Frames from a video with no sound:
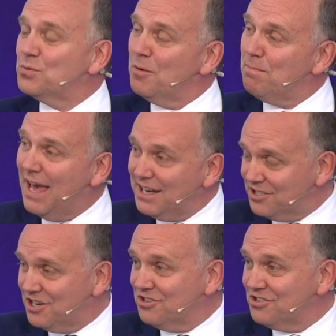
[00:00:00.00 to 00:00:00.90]

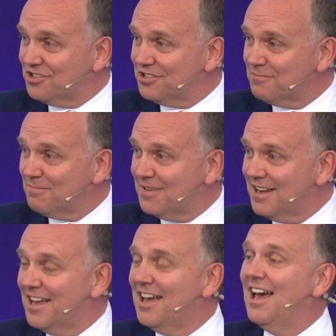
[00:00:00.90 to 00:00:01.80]
repentance
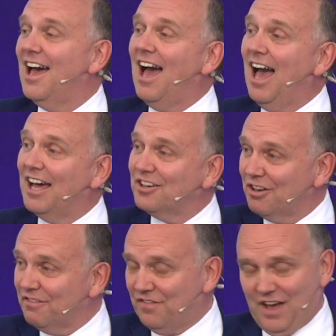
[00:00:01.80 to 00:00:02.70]
and
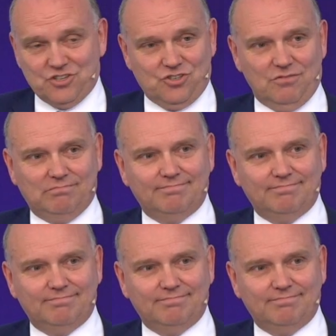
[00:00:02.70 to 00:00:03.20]
confession.